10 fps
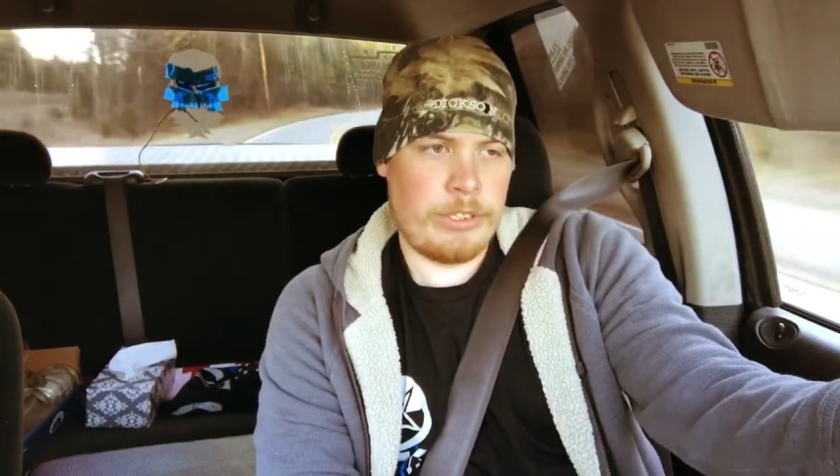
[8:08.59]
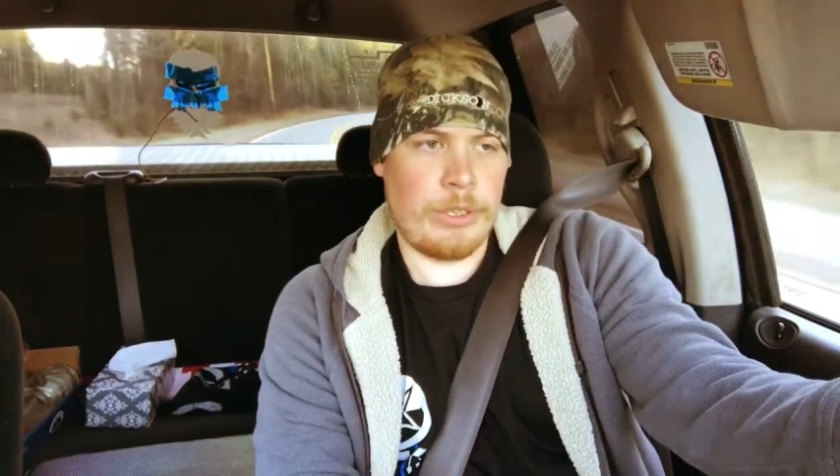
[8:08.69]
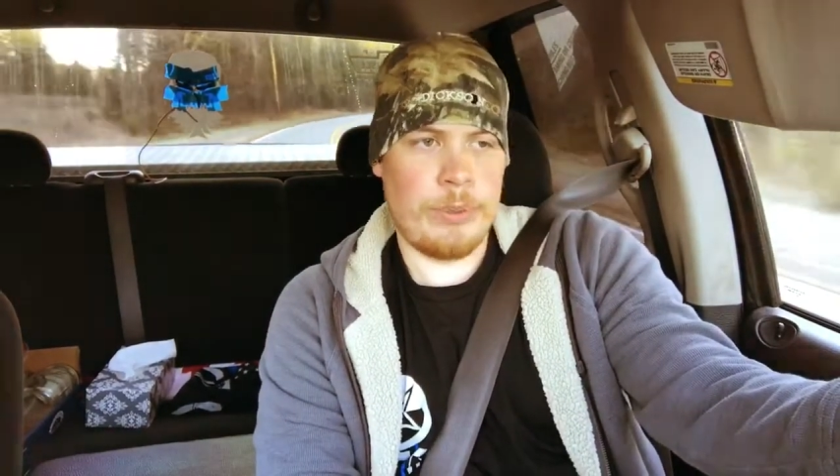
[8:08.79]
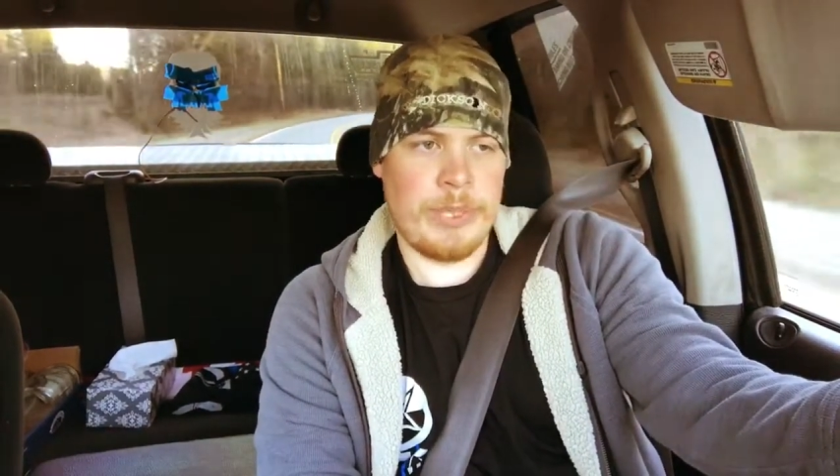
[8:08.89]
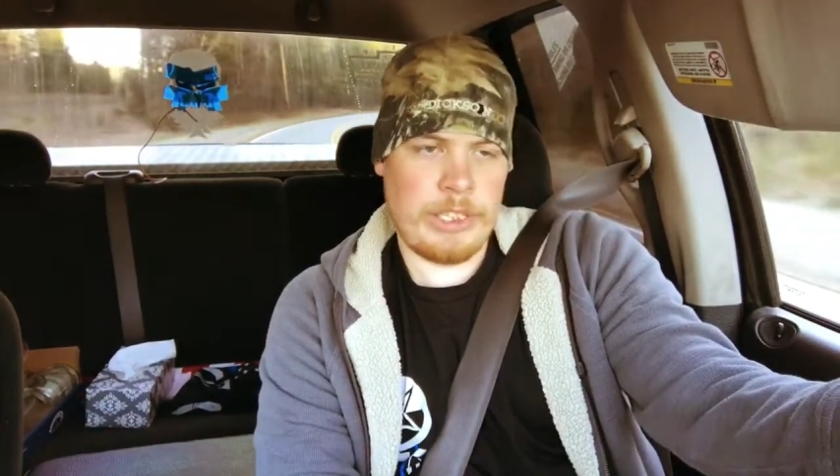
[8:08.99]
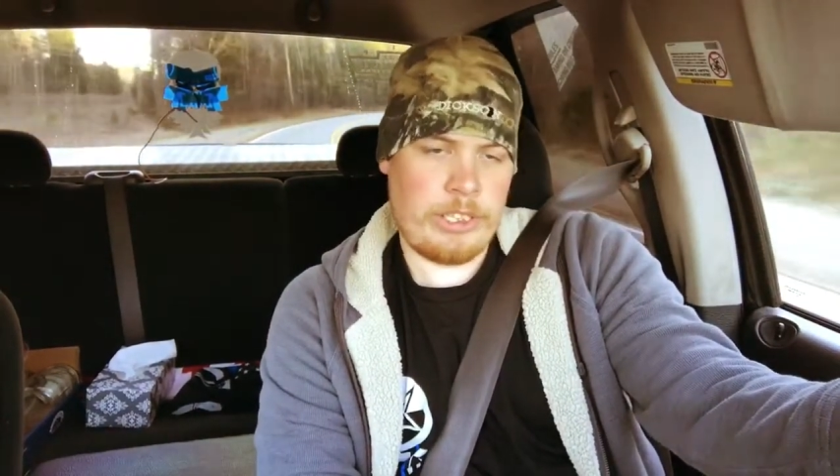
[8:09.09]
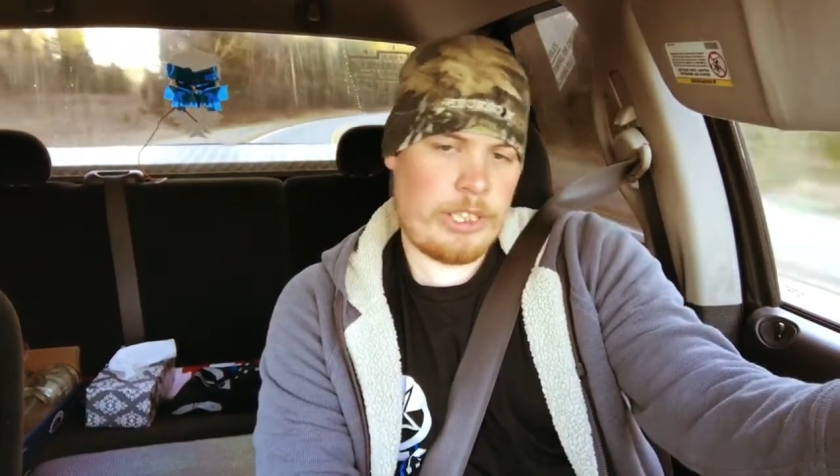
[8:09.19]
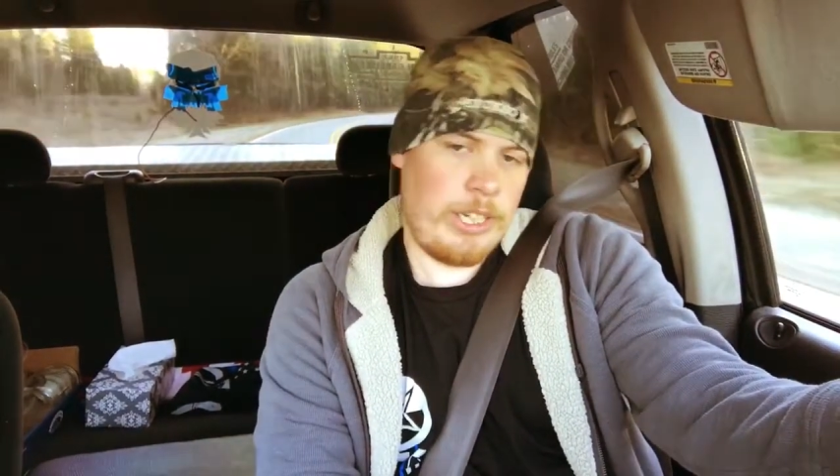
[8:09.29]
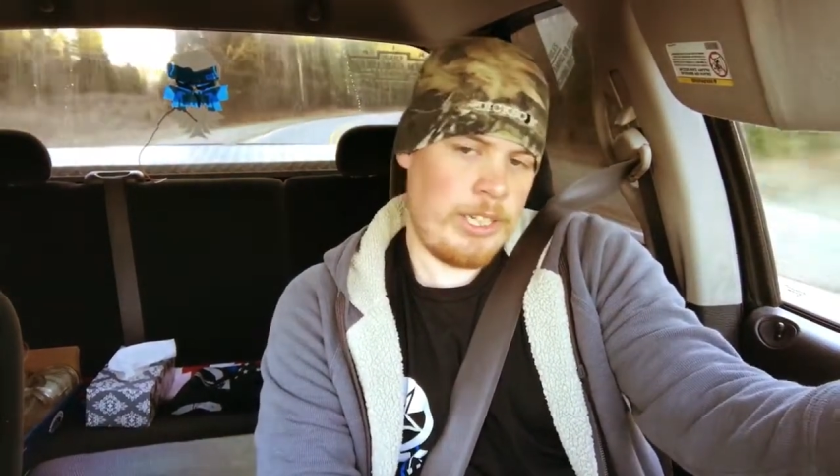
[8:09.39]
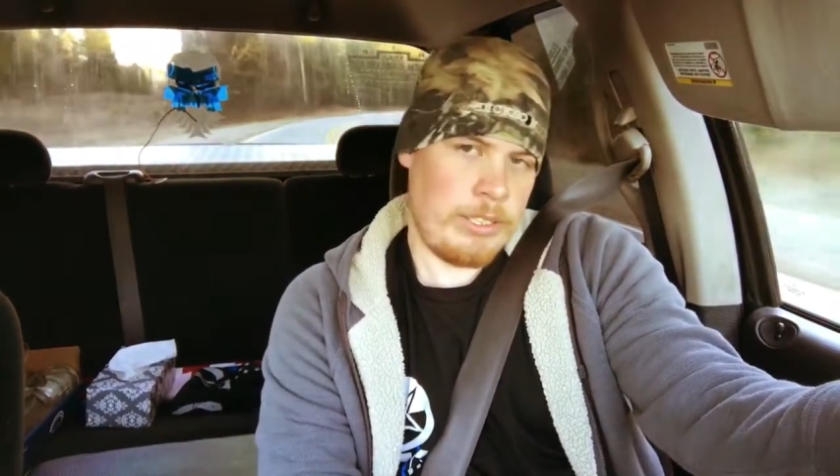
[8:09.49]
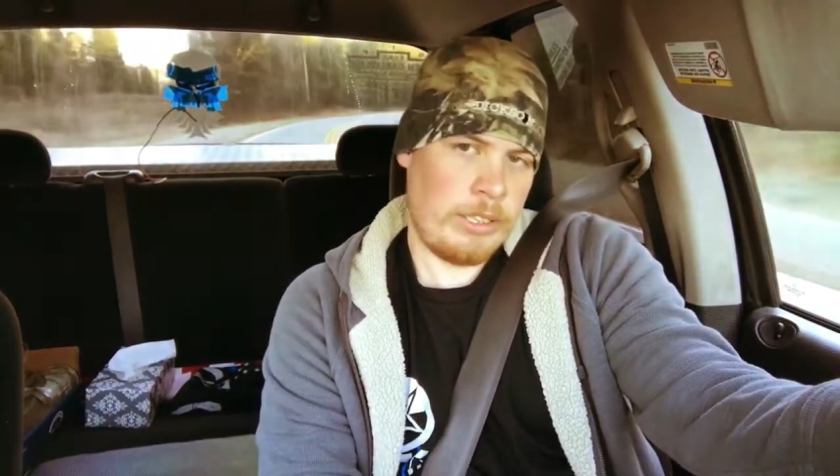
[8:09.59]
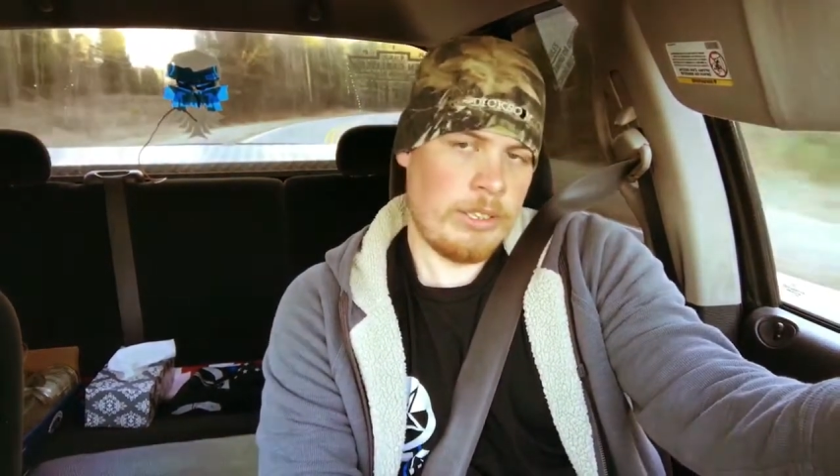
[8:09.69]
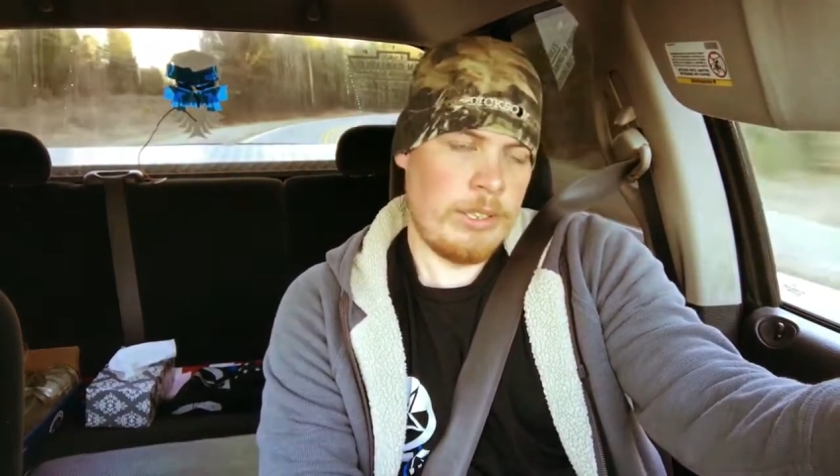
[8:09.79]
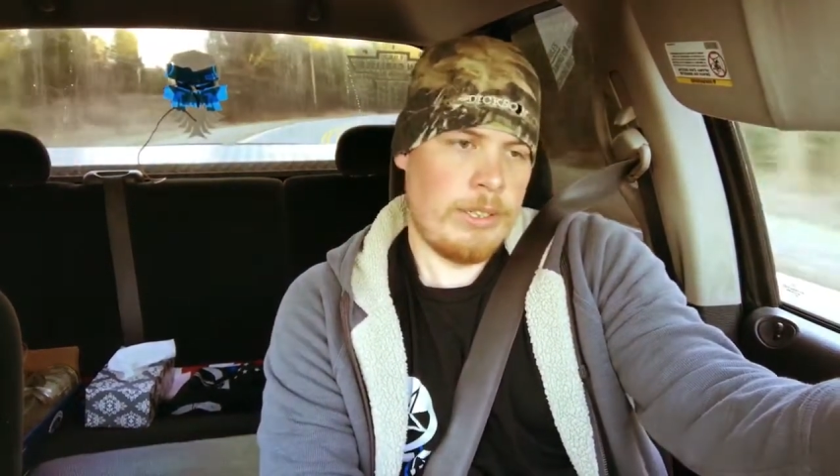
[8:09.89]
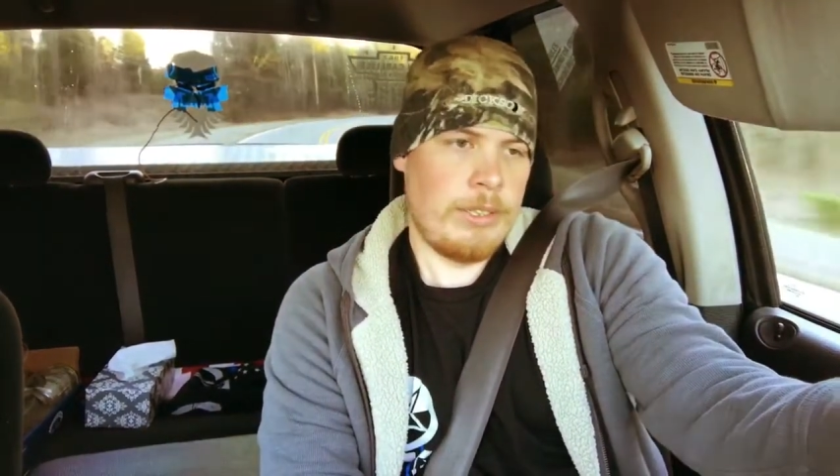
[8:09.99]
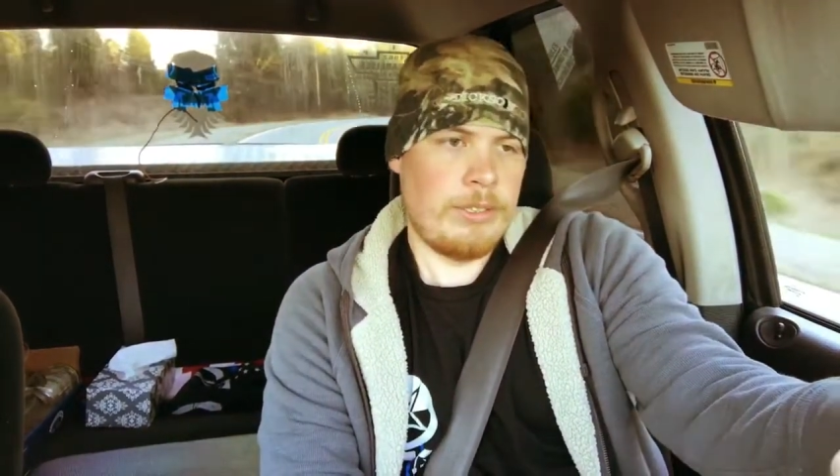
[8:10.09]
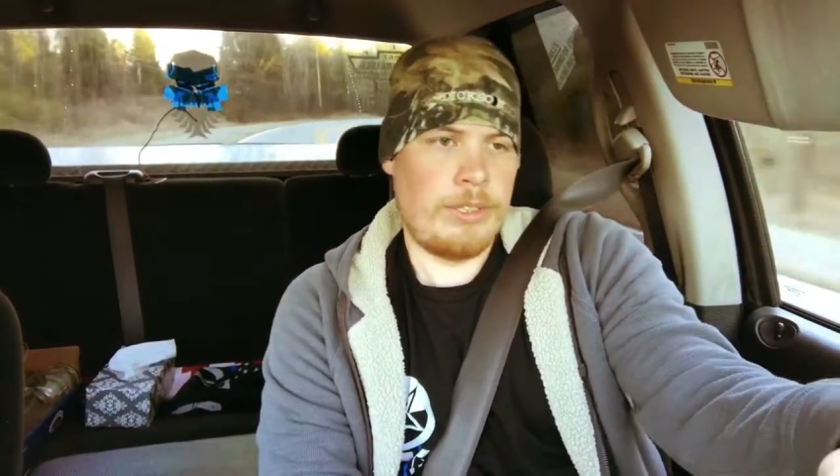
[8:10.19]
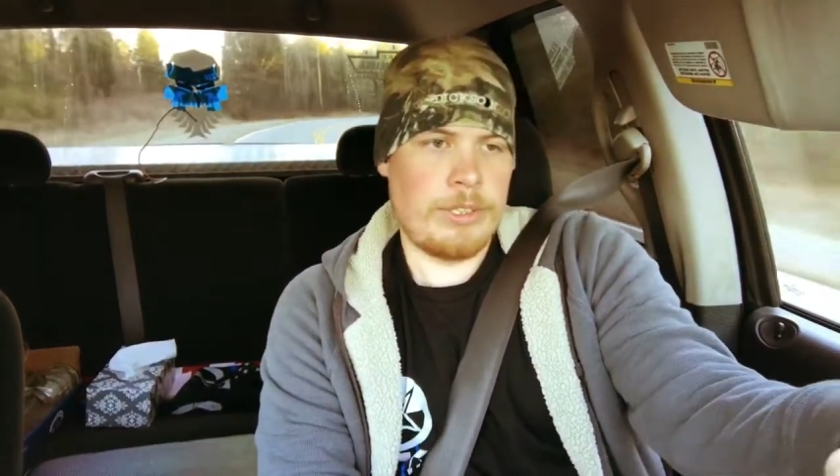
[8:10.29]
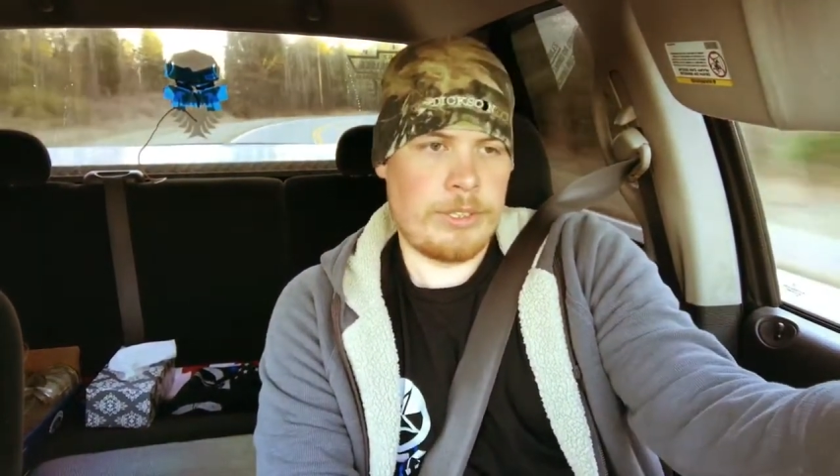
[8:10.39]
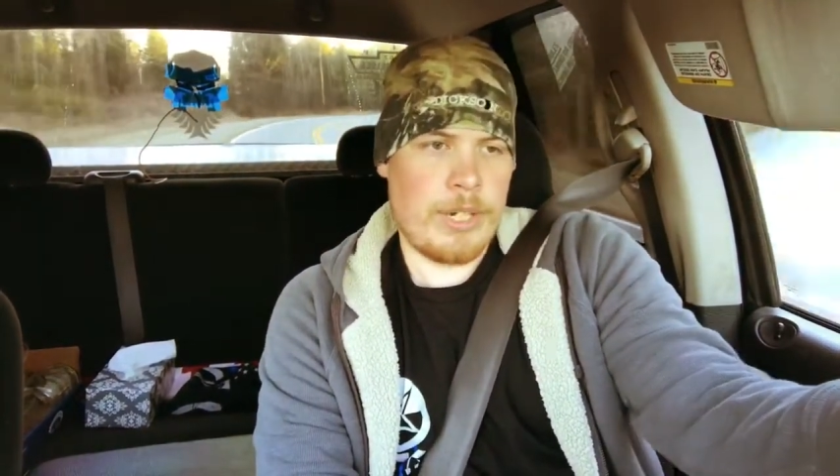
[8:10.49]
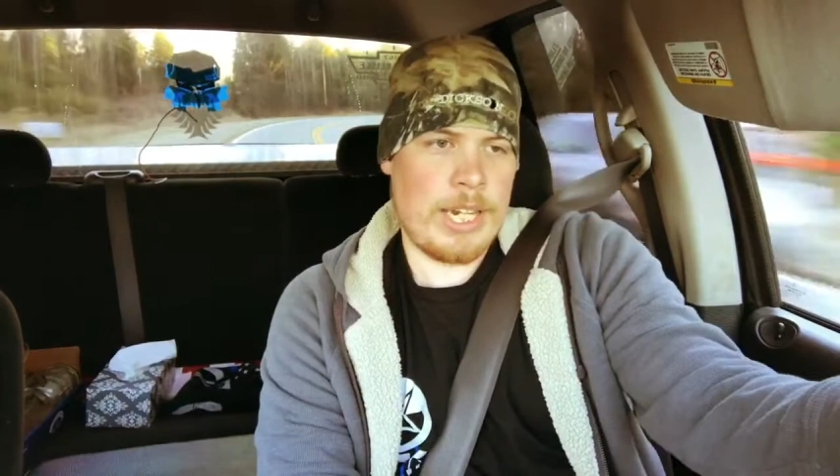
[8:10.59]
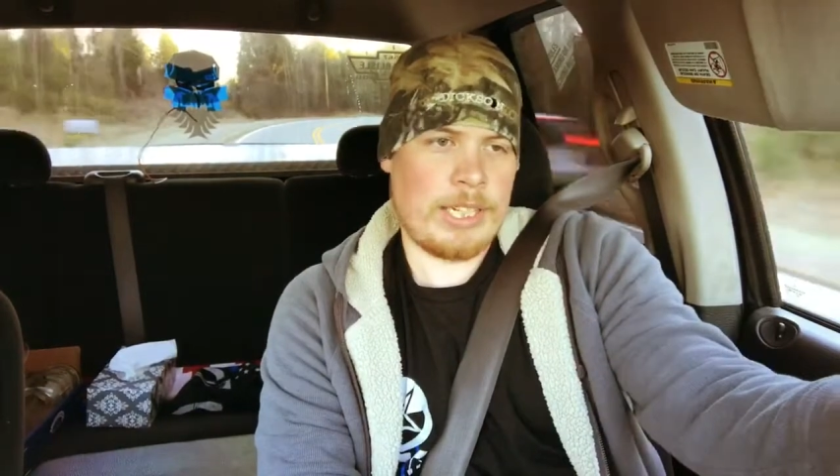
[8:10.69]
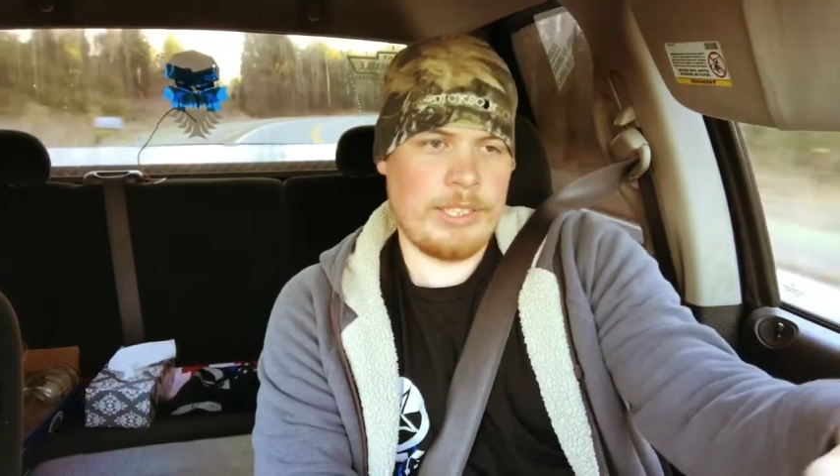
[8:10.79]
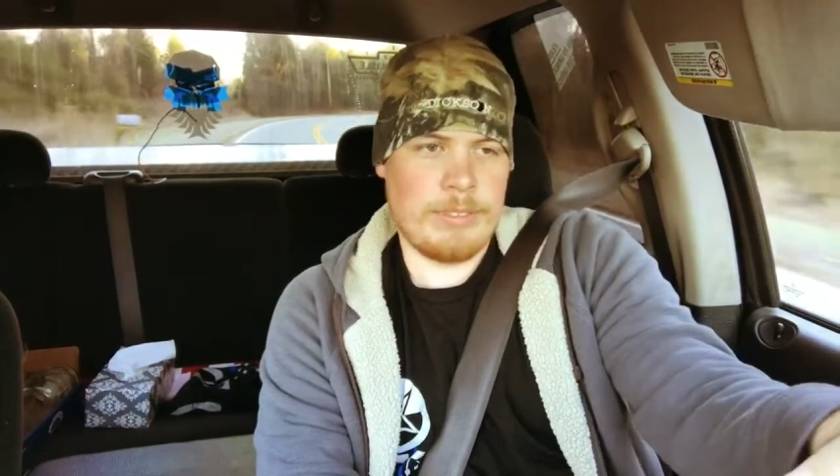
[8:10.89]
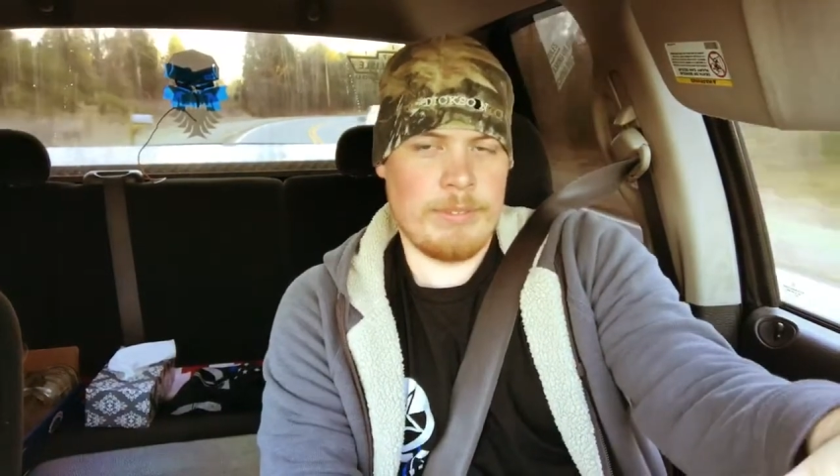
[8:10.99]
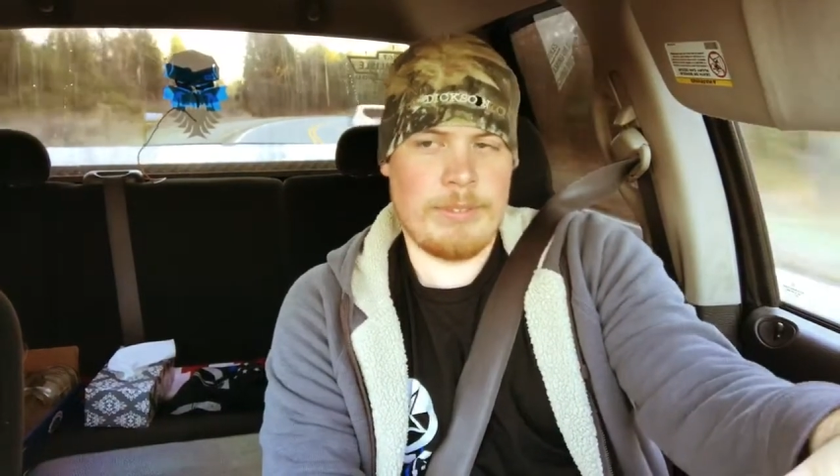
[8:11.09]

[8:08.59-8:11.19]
2-inch keys, just so I can,